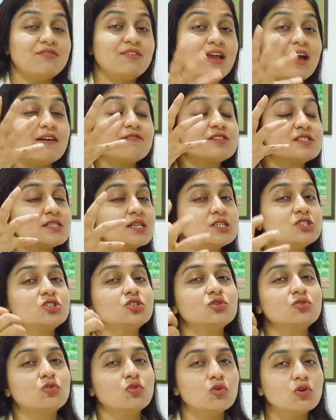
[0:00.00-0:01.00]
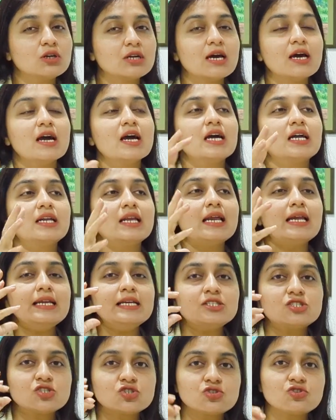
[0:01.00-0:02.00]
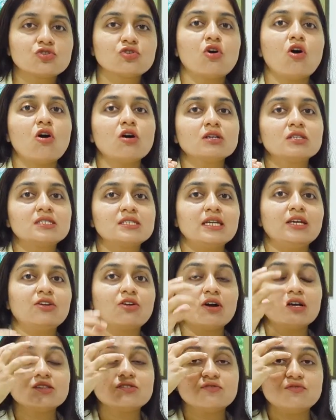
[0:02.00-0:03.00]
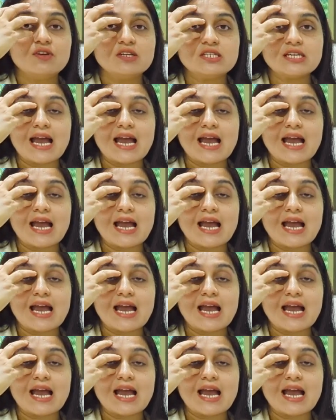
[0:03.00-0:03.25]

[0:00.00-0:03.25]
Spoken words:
We have such good, really strong steroids which